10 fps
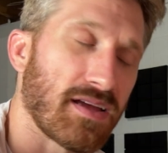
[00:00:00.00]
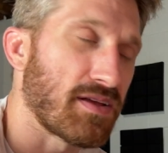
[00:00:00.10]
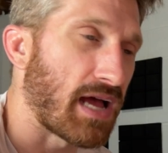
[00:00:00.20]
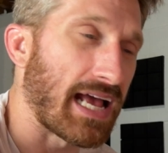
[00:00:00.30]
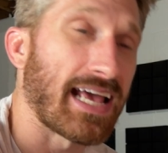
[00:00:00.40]

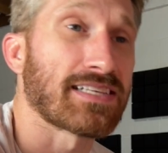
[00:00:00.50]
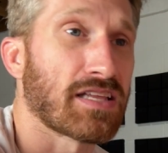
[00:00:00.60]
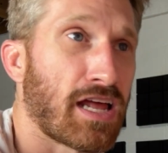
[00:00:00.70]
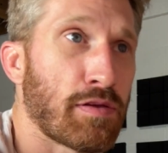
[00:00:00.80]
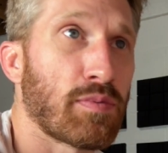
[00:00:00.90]
I guess a
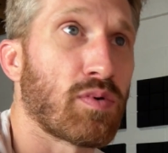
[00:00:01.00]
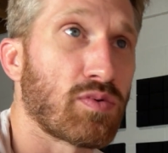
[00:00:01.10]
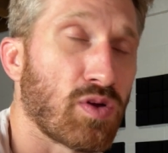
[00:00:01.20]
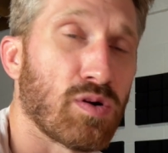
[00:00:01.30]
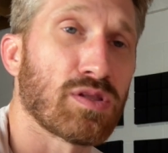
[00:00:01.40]
lot of people
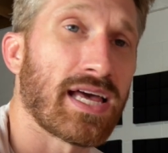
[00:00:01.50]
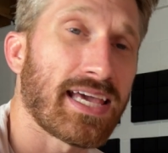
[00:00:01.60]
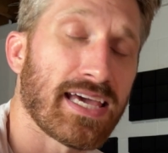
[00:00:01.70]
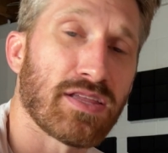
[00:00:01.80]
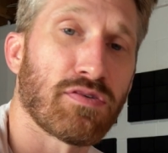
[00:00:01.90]
don't
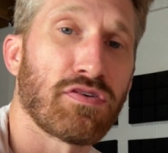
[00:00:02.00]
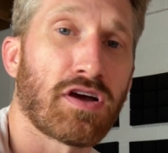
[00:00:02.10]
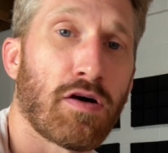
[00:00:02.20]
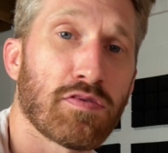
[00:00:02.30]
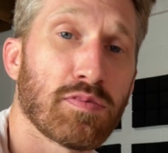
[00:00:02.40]
like it and don't feel
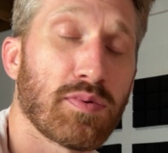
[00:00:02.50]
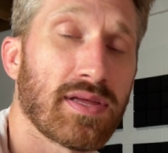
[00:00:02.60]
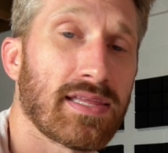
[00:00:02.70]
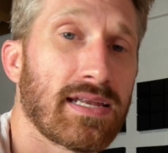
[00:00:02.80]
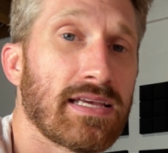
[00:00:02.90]
comfortable
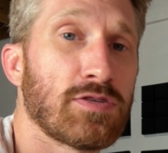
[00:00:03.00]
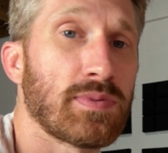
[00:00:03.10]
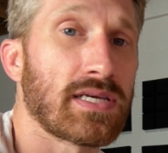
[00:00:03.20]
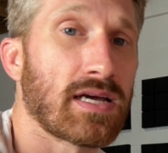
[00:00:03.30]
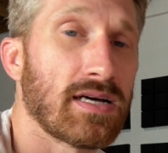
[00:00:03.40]
with it, is
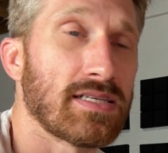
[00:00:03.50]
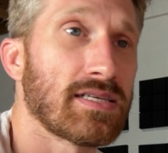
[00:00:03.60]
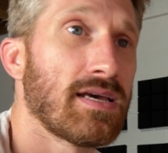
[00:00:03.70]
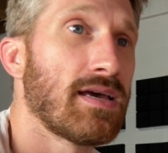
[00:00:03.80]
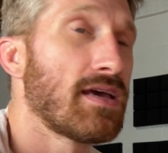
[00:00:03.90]
because
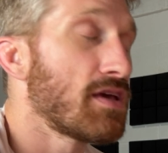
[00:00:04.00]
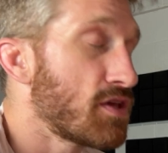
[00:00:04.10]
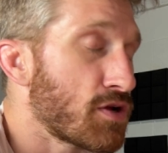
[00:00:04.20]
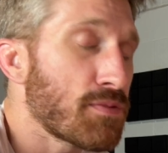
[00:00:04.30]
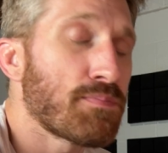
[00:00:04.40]

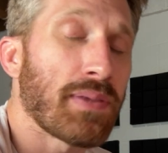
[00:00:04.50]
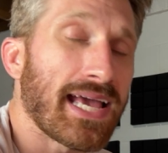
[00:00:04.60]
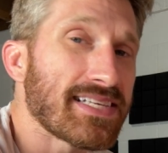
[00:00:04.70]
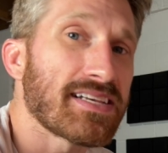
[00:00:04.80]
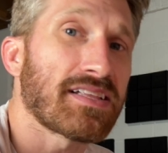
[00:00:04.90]
you're
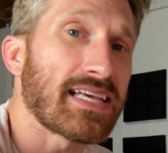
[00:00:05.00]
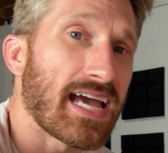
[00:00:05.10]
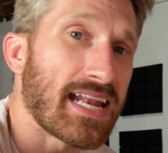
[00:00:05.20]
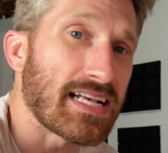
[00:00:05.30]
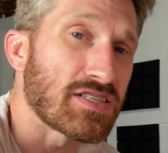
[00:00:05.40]
basically
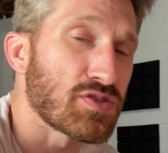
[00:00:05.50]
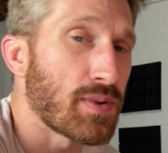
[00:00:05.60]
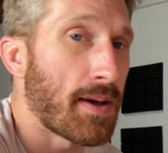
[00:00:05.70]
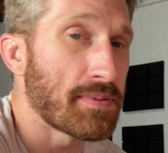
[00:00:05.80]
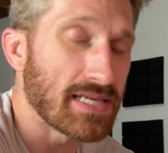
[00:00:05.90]
getting
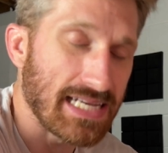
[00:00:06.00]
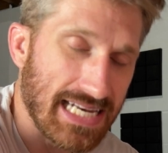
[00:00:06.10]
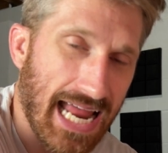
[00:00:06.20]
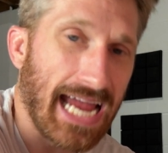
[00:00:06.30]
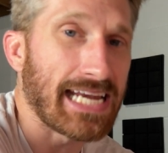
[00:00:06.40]
swept
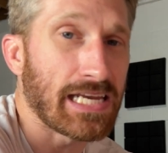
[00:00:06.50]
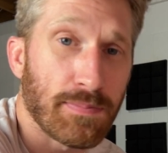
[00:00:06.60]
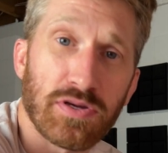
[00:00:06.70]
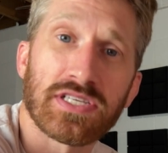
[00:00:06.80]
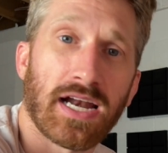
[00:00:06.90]

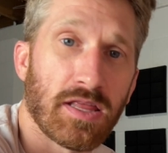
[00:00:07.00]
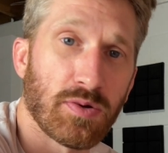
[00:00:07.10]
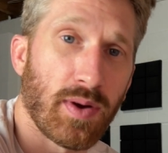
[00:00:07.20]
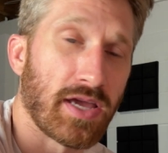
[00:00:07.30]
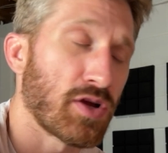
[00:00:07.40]
90% of the
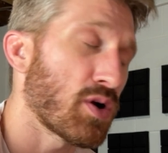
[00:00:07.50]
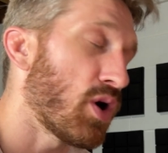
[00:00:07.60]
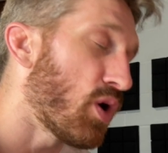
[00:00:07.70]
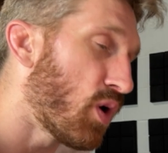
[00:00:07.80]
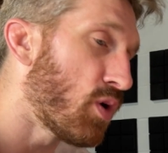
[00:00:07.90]
way. You're
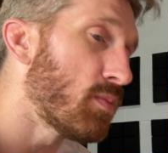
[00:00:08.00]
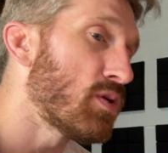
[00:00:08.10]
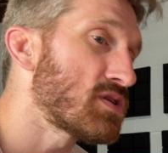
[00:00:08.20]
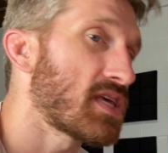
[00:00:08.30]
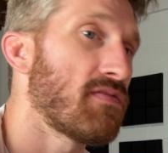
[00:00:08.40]

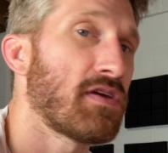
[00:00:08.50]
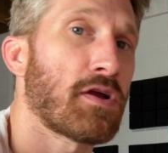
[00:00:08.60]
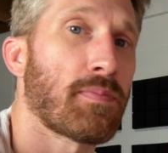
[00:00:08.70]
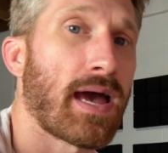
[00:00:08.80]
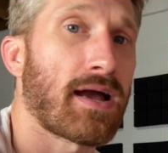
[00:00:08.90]
almost giving
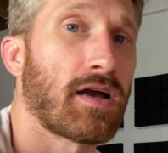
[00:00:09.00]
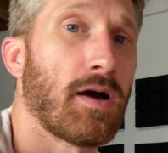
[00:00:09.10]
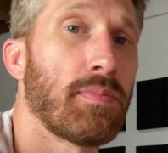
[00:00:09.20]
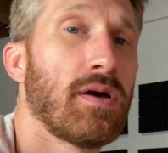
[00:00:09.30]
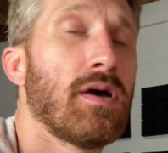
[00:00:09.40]
your back
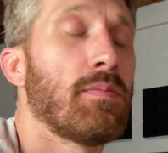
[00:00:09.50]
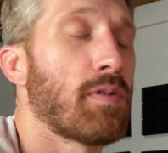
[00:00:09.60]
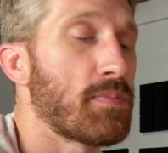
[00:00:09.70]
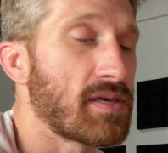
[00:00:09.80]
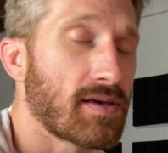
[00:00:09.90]
up,
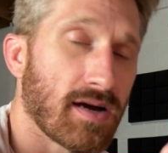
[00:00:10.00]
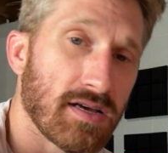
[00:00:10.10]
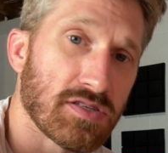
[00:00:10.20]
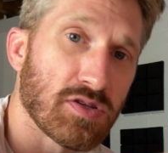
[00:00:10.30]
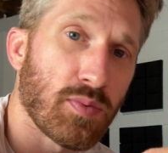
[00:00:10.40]
but
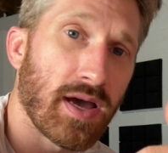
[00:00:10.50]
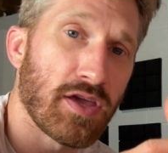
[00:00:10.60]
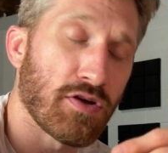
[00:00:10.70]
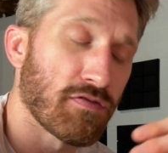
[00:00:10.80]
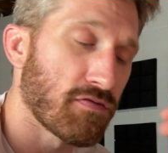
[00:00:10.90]
because the way
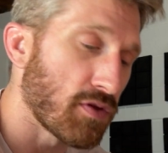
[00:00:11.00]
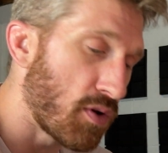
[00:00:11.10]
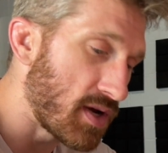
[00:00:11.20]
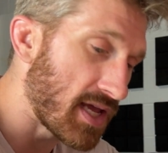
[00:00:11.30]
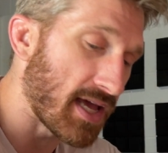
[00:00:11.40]
you're
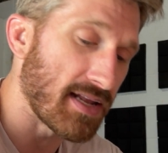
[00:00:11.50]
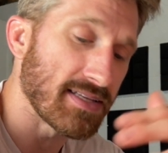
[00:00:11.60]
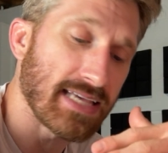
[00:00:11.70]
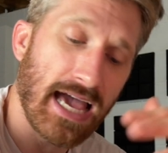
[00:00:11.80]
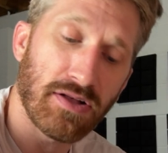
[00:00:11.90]
floating and
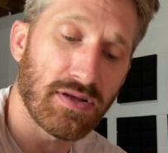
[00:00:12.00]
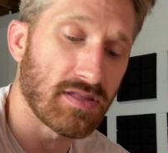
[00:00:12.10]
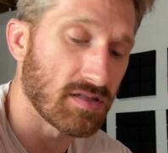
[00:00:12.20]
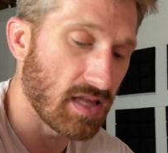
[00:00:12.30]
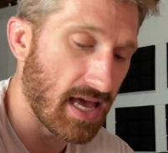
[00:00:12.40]
entangling
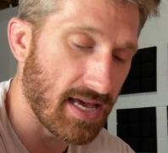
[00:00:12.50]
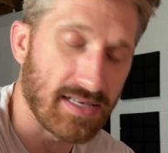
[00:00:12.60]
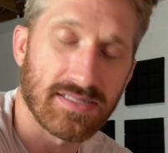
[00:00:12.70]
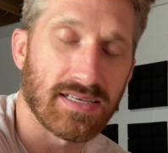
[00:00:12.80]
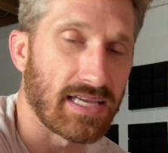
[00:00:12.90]
the
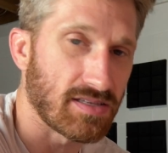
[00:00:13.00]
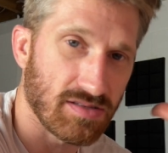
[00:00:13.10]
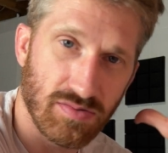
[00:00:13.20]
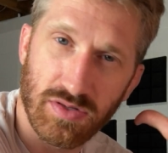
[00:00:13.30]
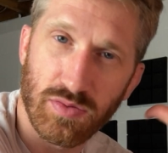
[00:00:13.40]
legs, it
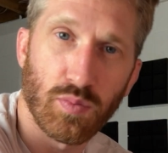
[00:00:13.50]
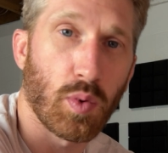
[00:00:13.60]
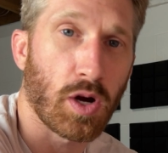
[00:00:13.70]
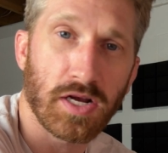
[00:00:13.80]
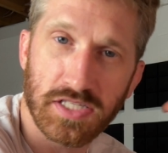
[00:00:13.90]

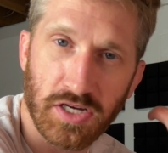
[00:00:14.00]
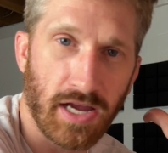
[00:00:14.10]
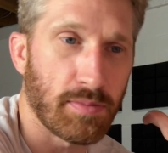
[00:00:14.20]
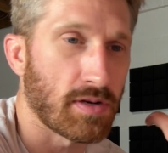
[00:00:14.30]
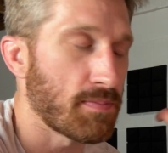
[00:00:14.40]
works and you're
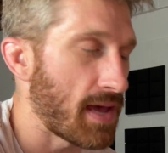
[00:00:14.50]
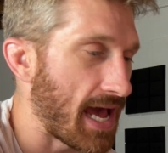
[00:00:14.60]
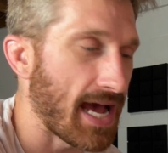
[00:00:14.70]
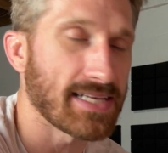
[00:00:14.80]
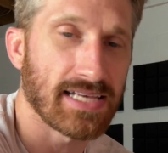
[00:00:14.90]
able to
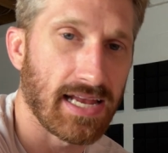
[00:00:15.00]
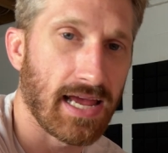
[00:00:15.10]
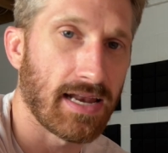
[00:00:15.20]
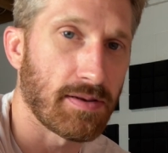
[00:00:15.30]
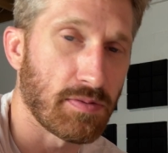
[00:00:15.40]
pass
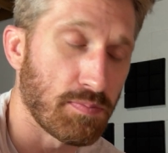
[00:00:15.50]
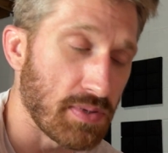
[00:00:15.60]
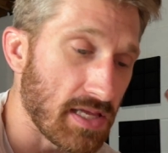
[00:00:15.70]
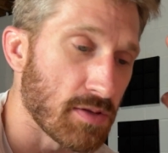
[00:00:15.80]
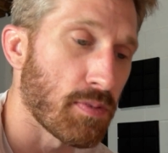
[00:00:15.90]
and
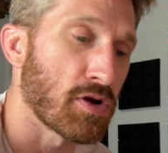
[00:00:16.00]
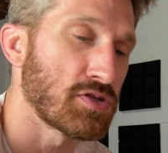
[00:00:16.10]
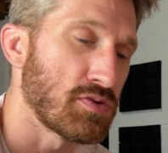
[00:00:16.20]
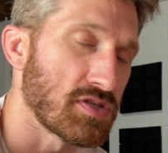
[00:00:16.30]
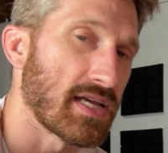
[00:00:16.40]
be the
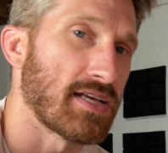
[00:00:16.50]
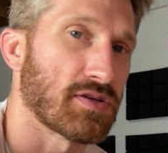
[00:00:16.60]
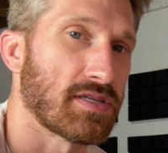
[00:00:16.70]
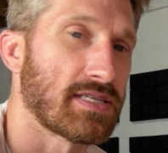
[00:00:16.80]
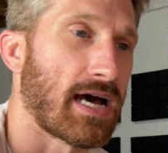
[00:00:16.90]
person who stays
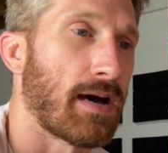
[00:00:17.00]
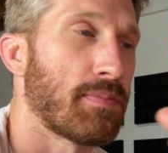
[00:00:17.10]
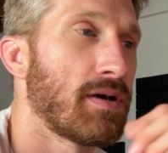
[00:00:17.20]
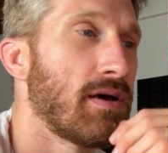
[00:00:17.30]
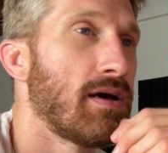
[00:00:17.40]
on top.
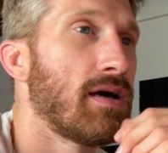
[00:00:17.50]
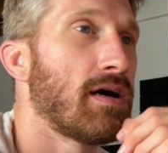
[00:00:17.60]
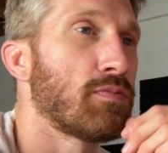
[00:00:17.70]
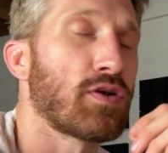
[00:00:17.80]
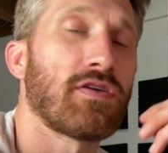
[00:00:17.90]

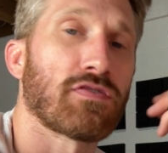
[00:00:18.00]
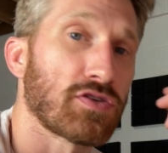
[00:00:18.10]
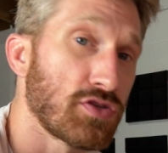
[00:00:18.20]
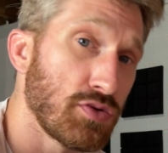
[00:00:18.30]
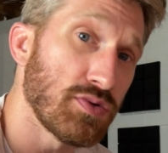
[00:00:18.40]
I'm looking for
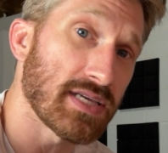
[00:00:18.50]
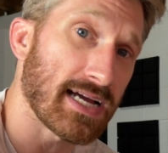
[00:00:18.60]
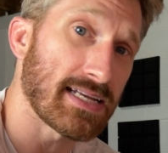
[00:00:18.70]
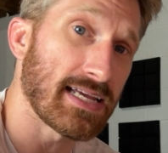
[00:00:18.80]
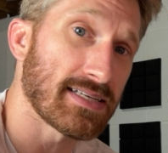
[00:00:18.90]
two
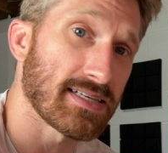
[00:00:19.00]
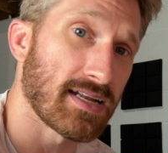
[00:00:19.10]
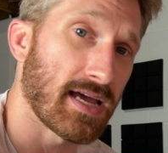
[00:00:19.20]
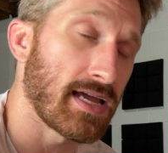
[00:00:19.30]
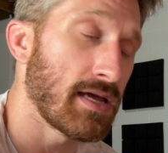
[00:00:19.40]
techniques
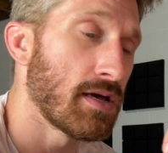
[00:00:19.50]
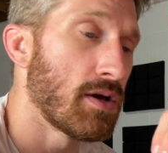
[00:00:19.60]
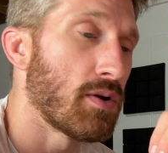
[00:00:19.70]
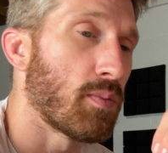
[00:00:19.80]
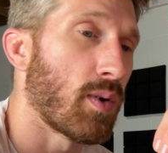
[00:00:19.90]
tonight.
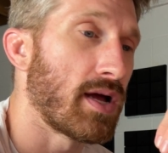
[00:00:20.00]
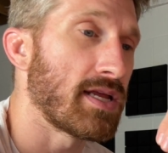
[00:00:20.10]
One